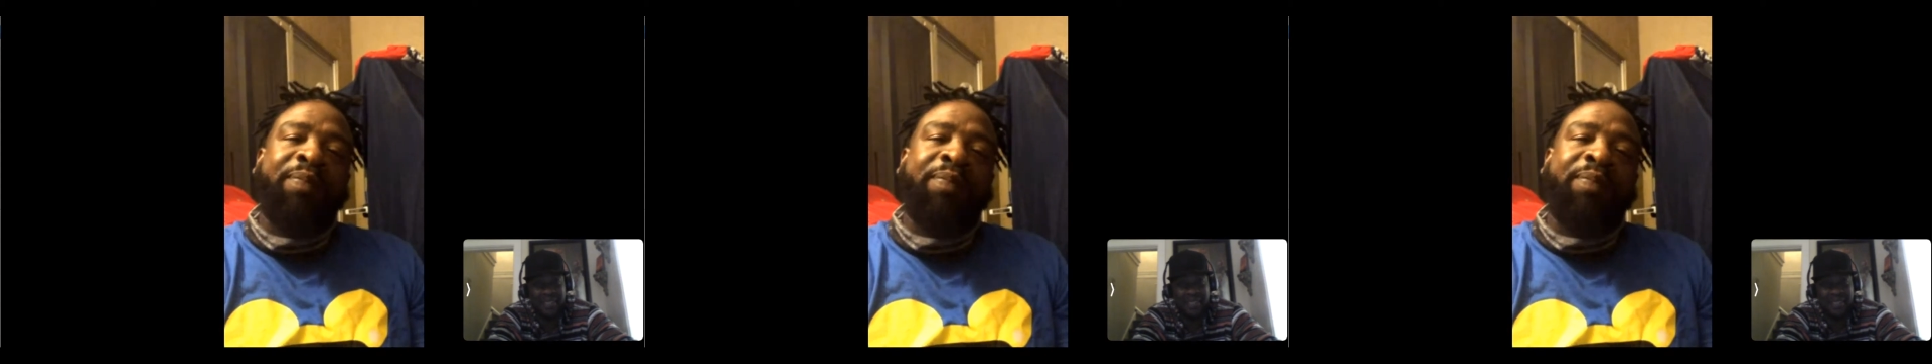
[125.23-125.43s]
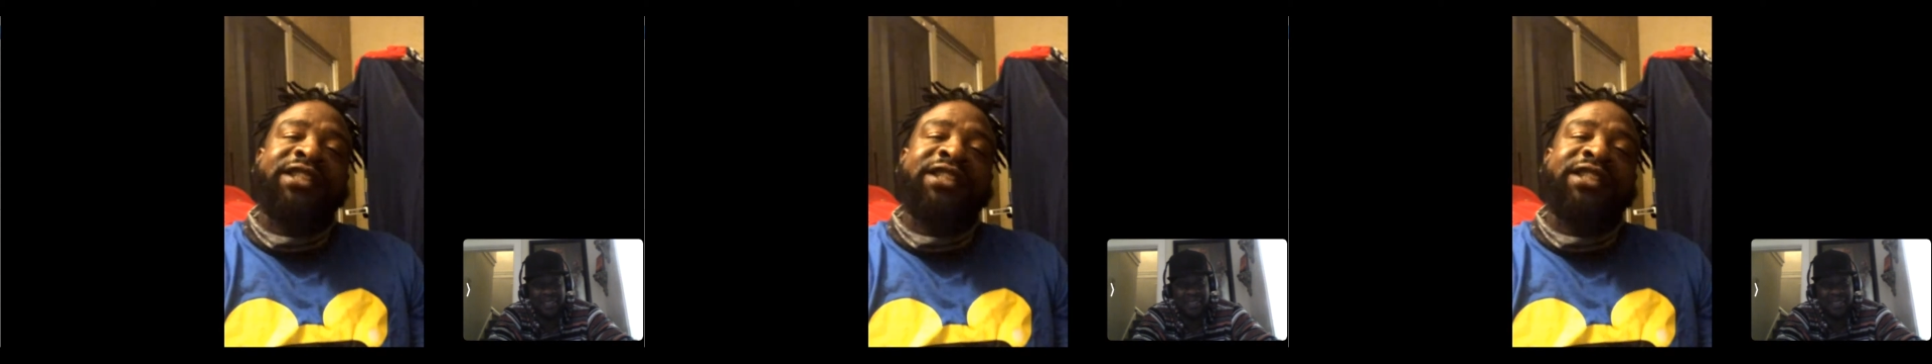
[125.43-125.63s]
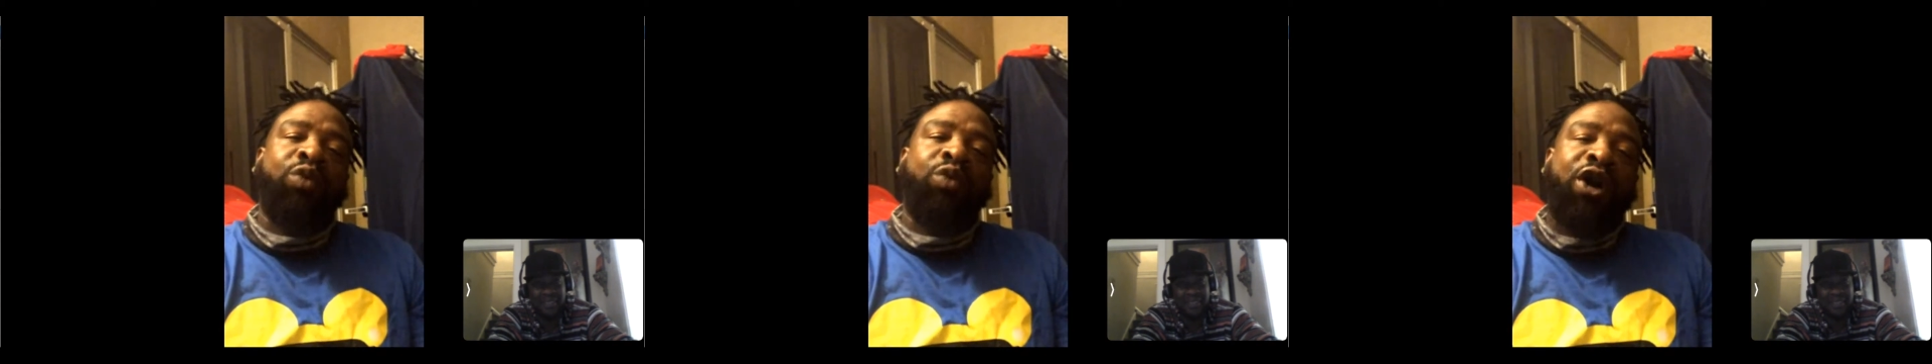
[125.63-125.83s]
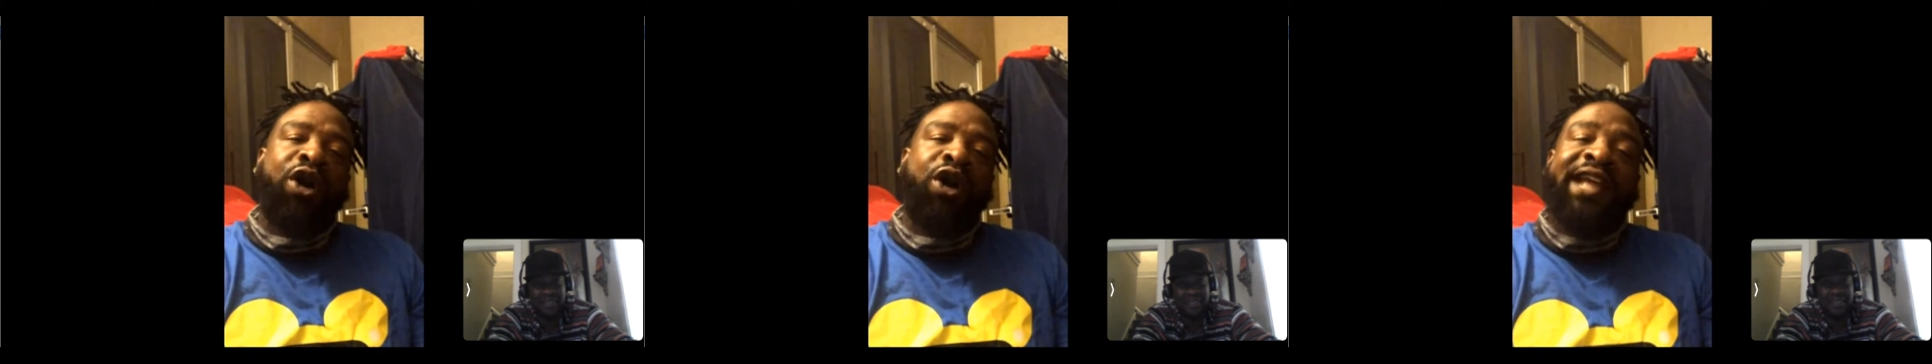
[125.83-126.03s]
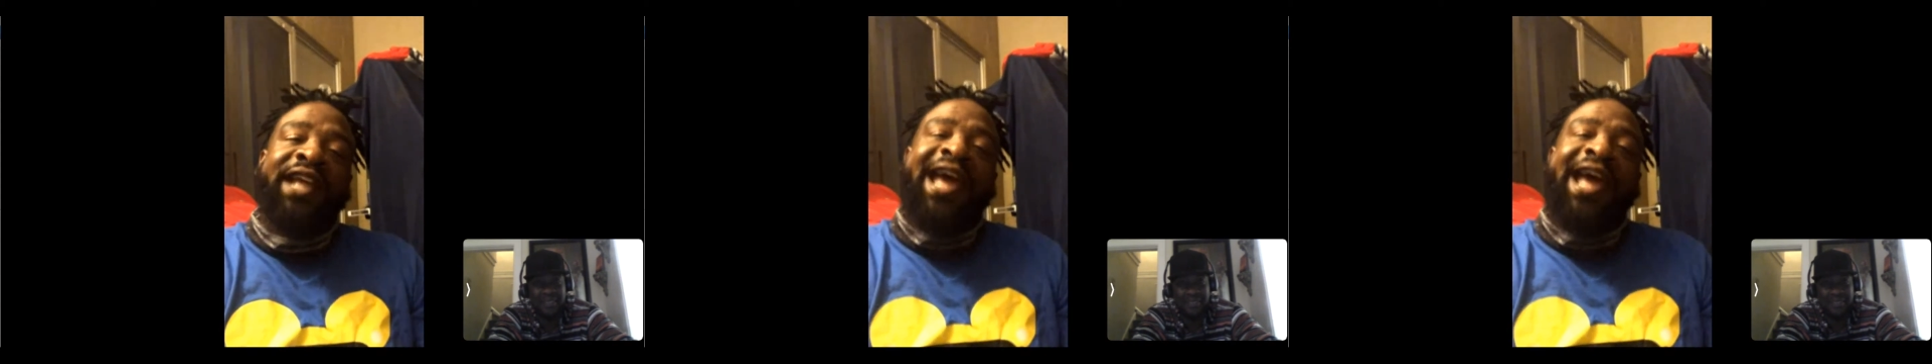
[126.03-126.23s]
Words. He
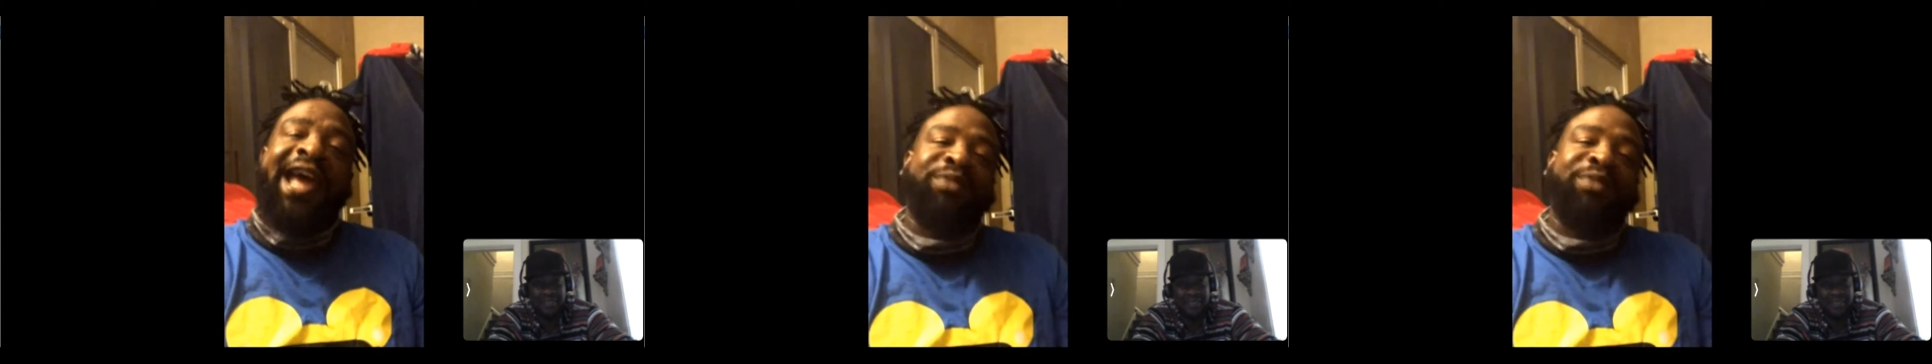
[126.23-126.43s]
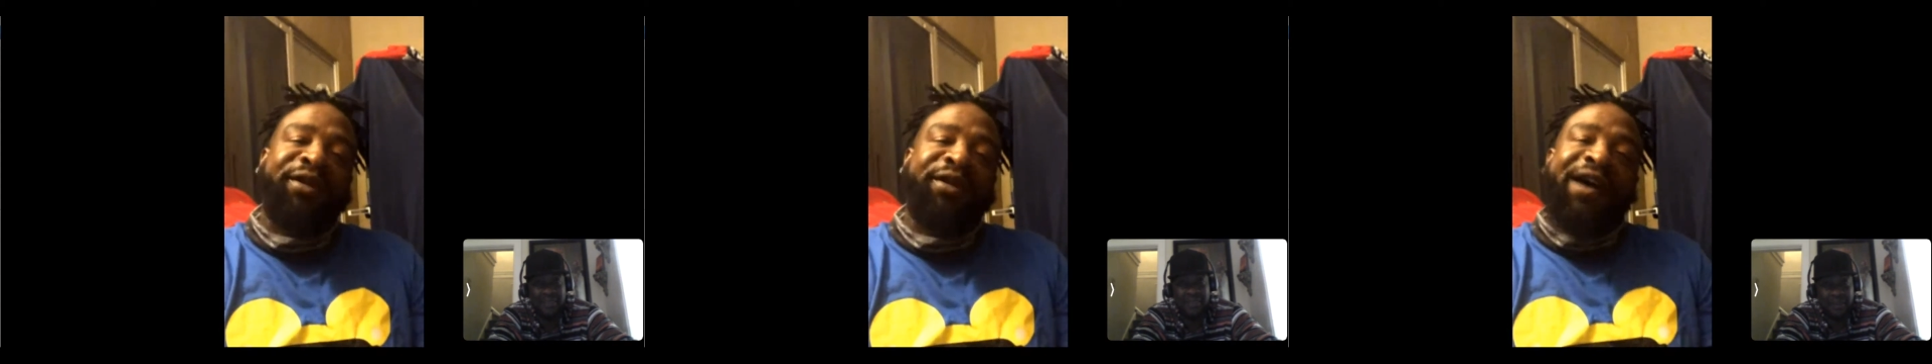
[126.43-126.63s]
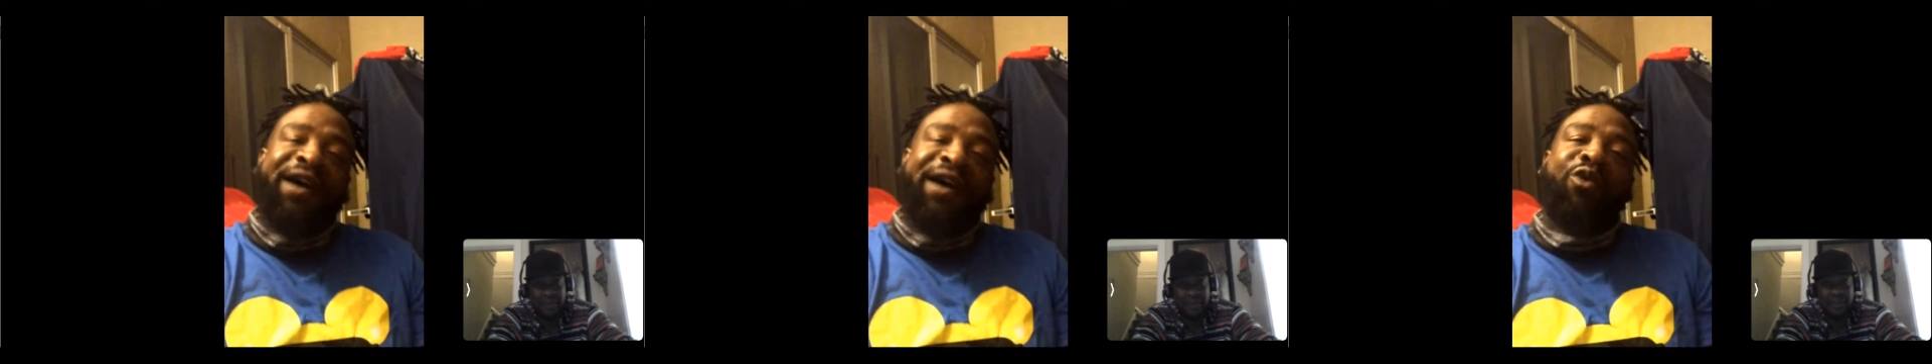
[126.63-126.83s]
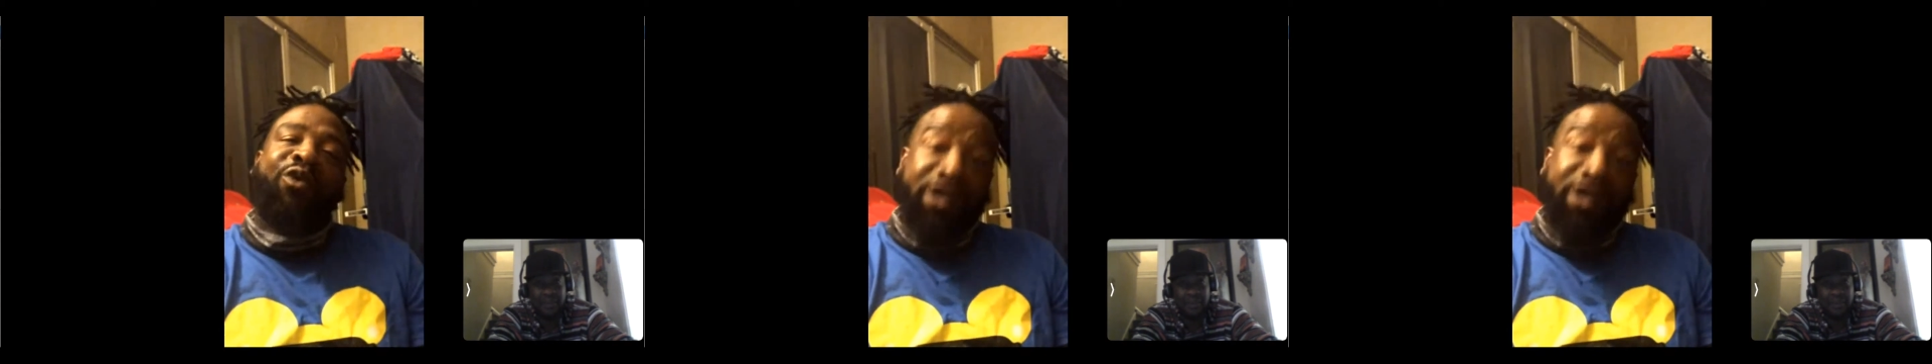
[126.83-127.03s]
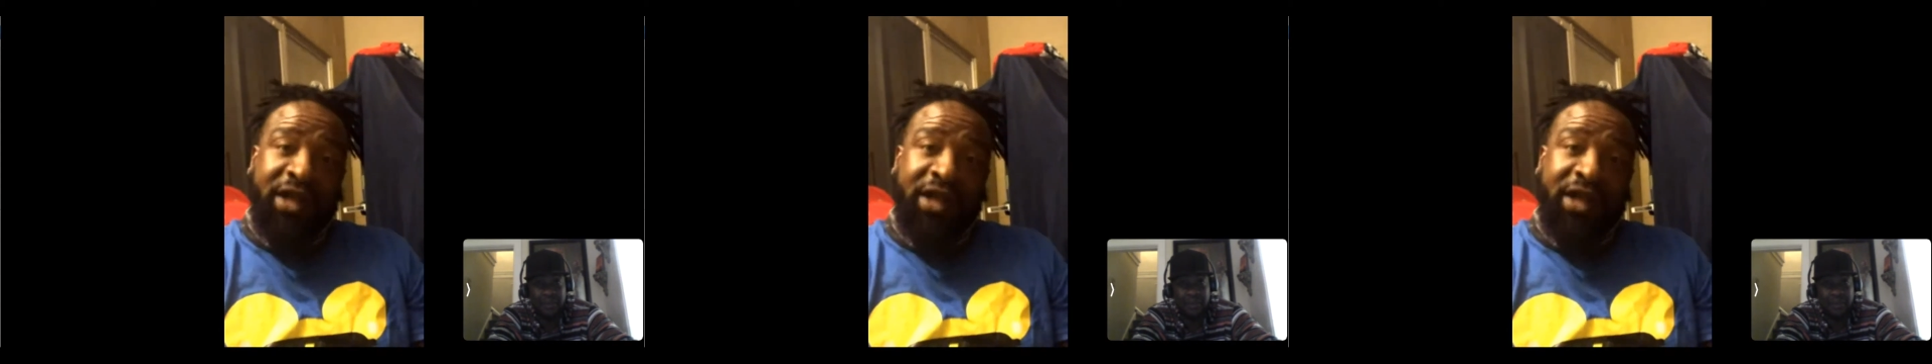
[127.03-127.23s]
asked me if
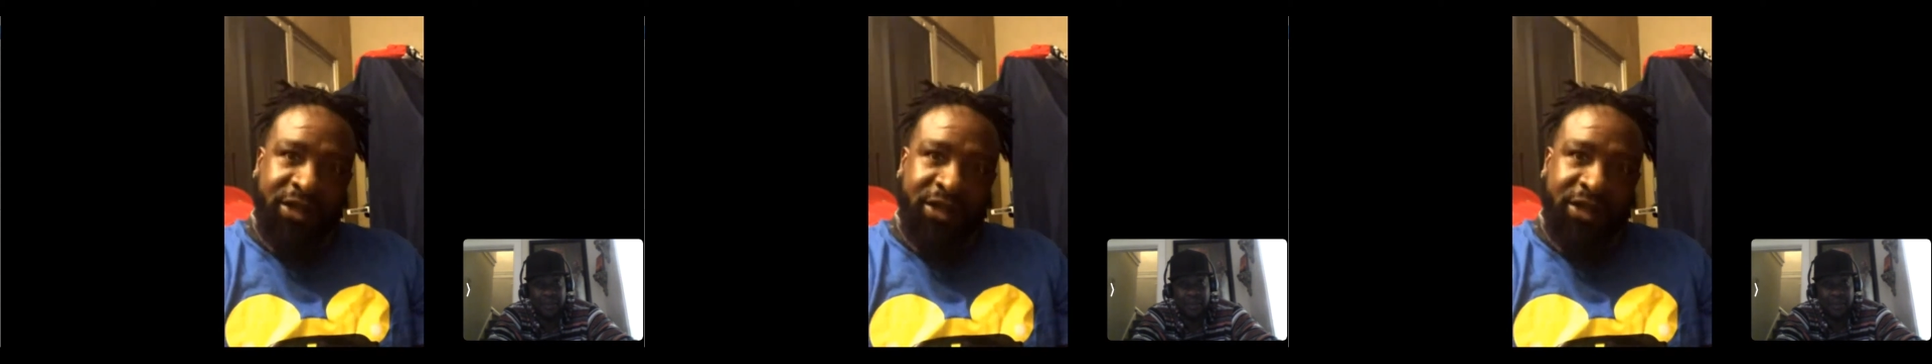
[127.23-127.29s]
you